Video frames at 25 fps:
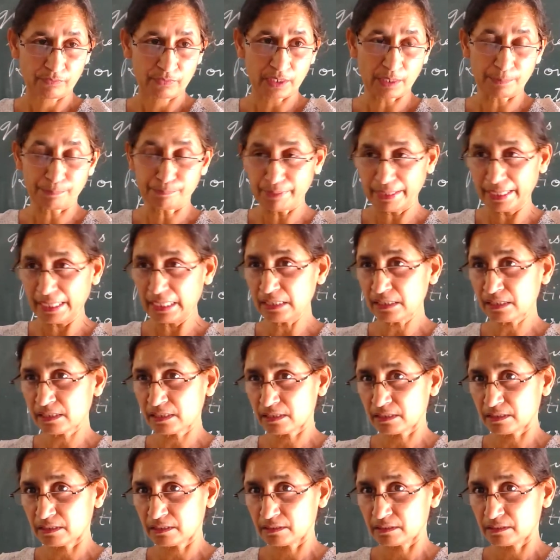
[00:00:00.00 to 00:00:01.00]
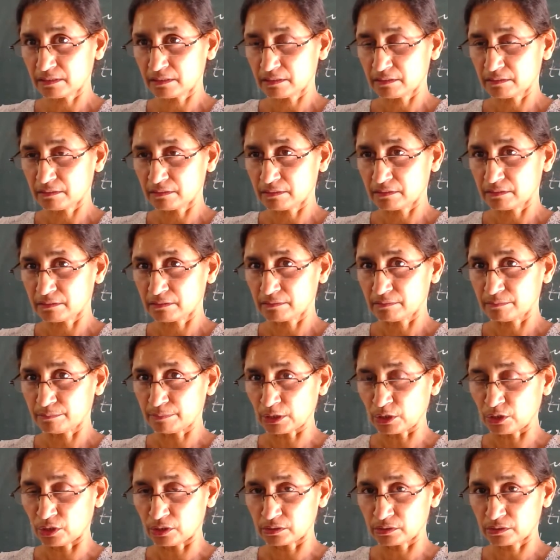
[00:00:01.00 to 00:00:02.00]
the place
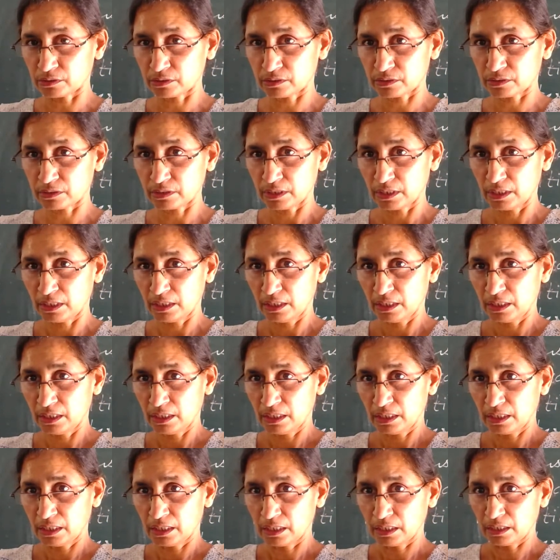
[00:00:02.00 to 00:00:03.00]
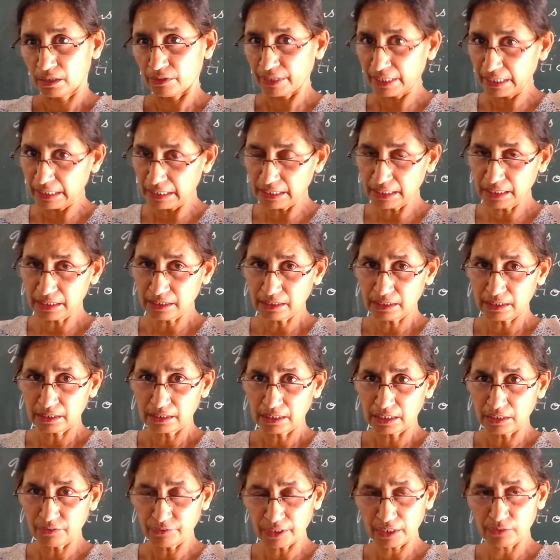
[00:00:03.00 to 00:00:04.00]
because
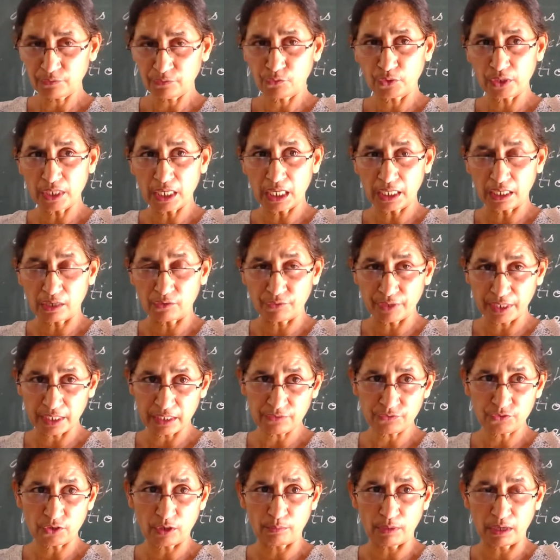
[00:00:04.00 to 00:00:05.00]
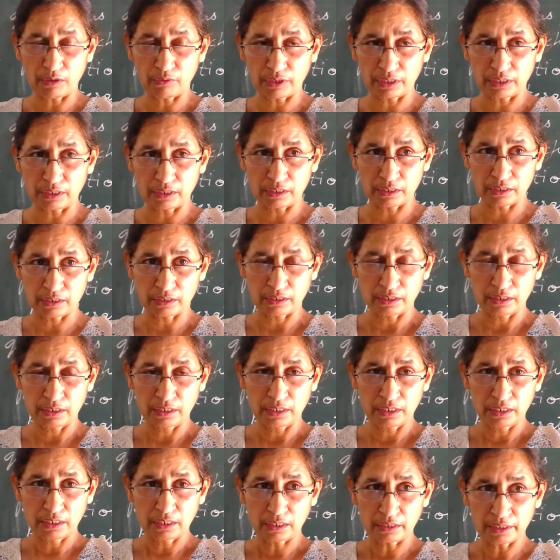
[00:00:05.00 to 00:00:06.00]
really, even if we are away from our
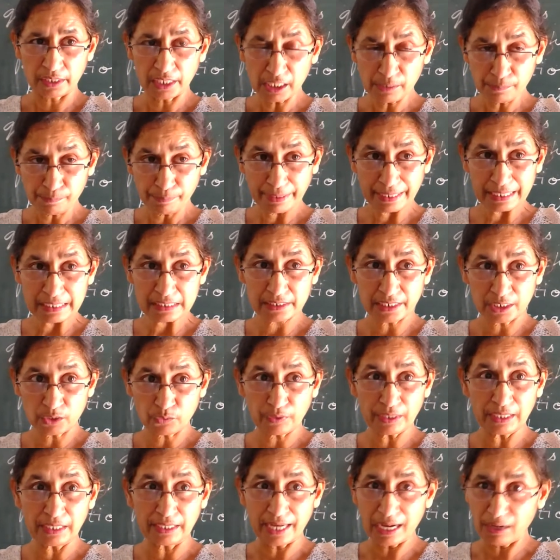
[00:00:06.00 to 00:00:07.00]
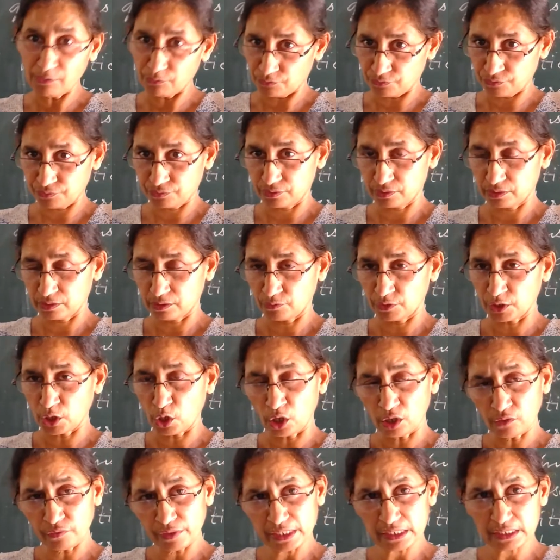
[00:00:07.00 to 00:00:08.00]
real place that we love, we
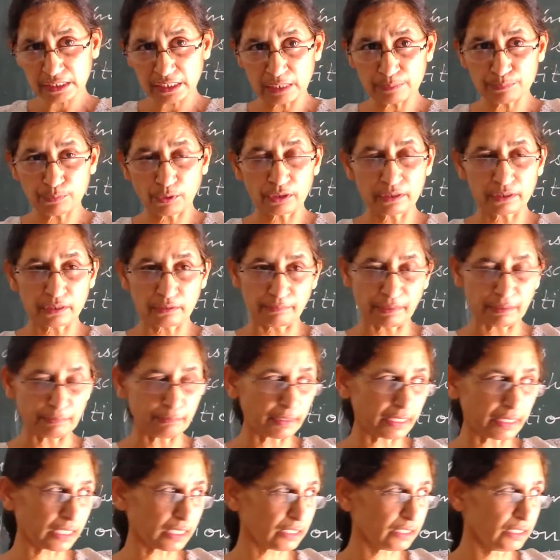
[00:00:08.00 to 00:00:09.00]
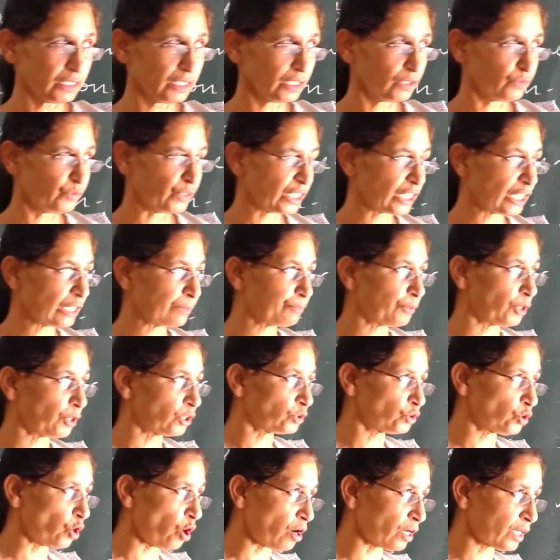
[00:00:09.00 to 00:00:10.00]
always keep on remembering, we keep
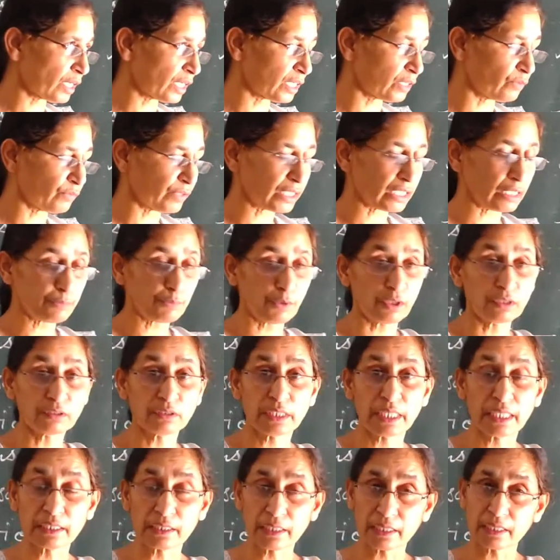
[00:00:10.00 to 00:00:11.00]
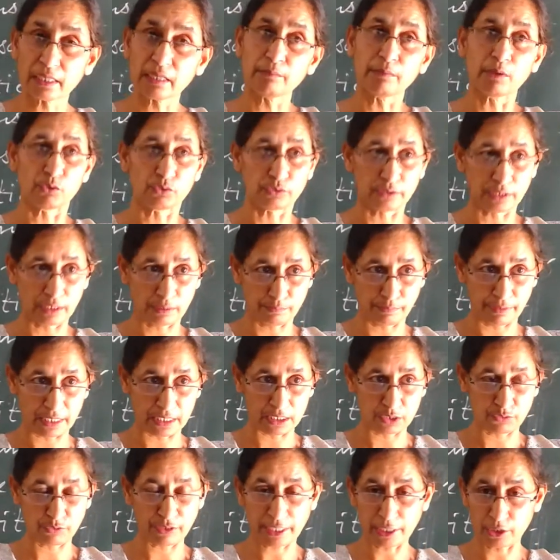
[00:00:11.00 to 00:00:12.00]
on talking, we keep on thinking about that
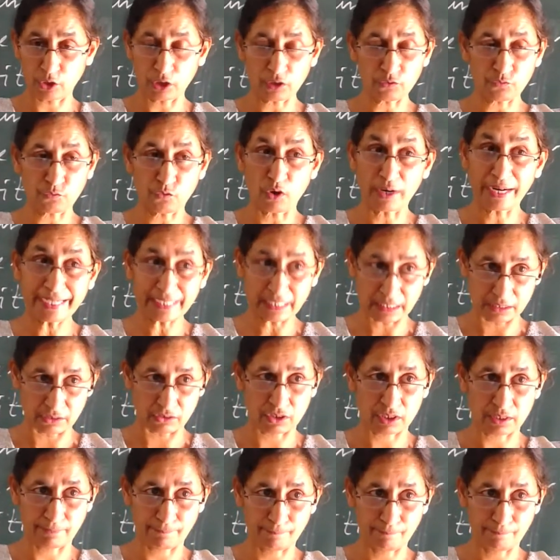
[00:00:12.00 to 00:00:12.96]
place. We cannot forget it.